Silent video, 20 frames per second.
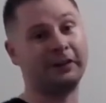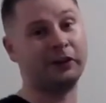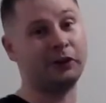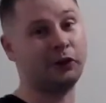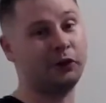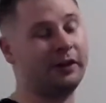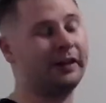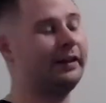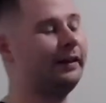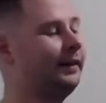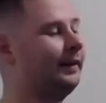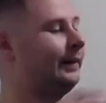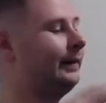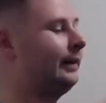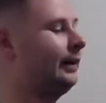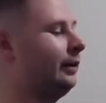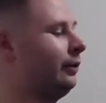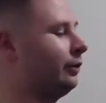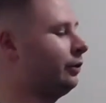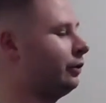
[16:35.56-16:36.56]
this shit,
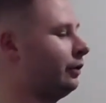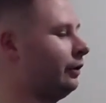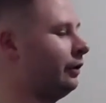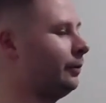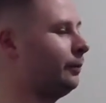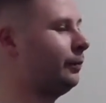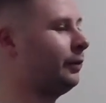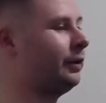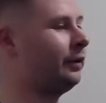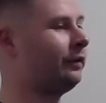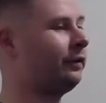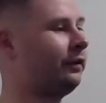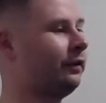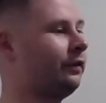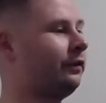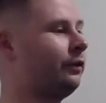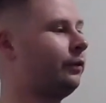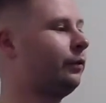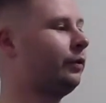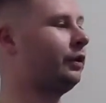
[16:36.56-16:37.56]
and I'll show you the process.
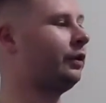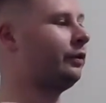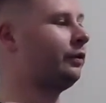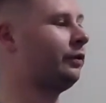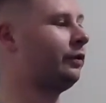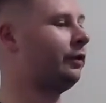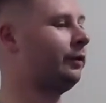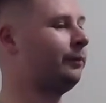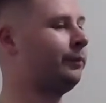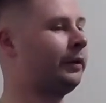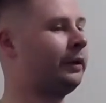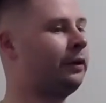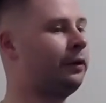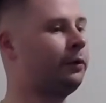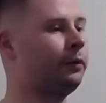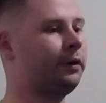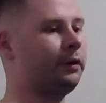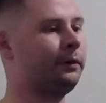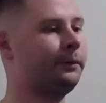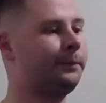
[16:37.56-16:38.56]
So we're gonna start by
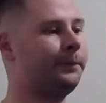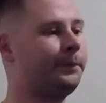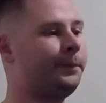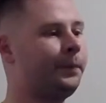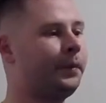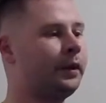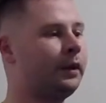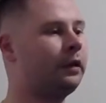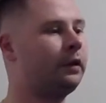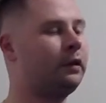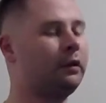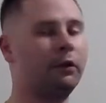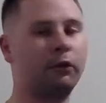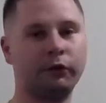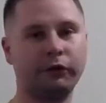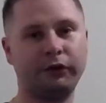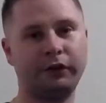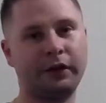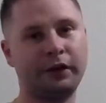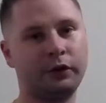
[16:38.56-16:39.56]
doing little
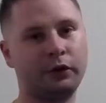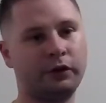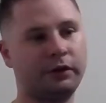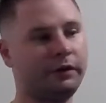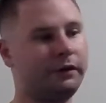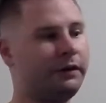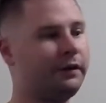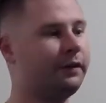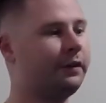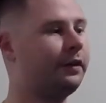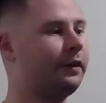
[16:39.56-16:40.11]
sections.